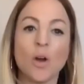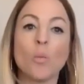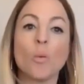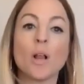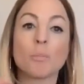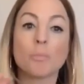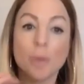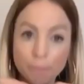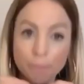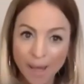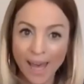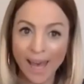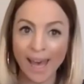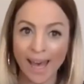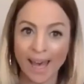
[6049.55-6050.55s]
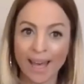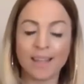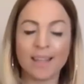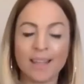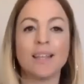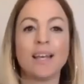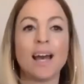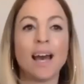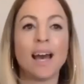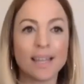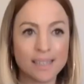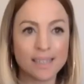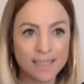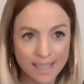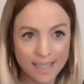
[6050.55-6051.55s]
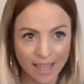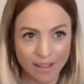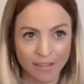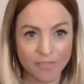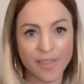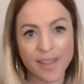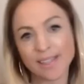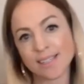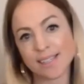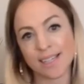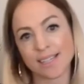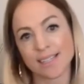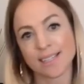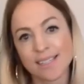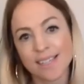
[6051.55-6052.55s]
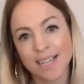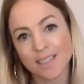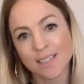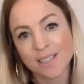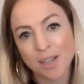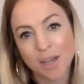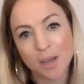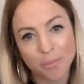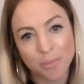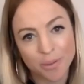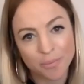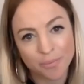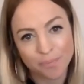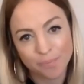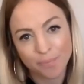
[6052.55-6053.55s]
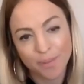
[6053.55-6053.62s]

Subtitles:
will prepare and give their 60 second sermon.